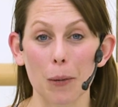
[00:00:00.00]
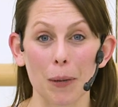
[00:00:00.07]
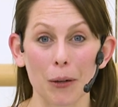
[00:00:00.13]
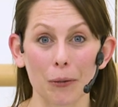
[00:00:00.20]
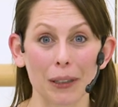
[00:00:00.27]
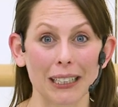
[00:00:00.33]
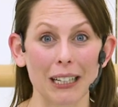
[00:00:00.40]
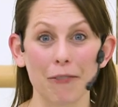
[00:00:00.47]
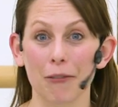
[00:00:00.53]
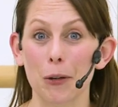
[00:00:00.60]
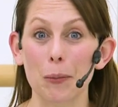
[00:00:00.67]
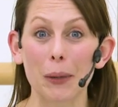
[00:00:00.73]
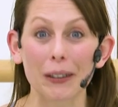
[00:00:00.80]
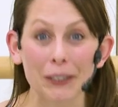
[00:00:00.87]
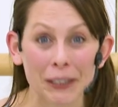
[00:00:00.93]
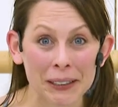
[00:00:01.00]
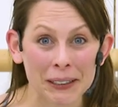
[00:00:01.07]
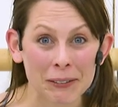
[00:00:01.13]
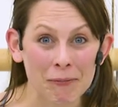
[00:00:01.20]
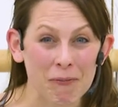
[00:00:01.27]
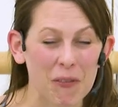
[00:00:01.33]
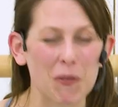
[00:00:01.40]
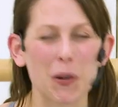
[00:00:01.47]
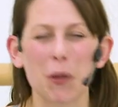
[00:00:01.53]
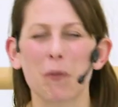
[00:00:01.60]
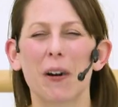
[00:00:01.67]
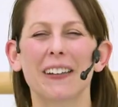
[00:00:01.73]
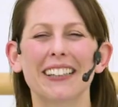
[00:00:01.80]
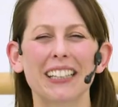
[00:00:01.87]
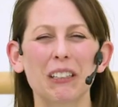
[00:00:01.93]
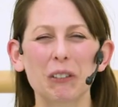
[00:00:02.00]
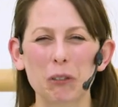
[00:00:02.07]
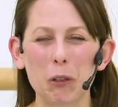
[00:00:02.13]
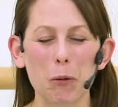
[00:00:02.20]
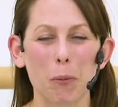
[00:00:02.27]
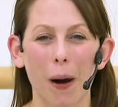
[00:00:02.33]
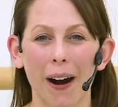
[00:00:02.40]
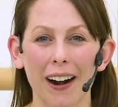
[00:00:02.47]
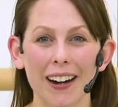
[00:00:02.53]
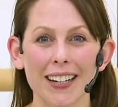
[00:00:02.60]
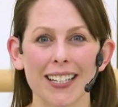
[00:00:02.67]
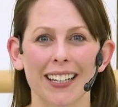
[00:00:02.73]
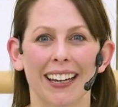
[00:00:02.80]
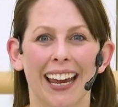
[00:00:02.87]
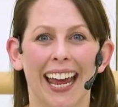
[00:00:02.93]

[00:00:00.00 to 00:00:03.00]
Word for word: to be really familiar with one little new part.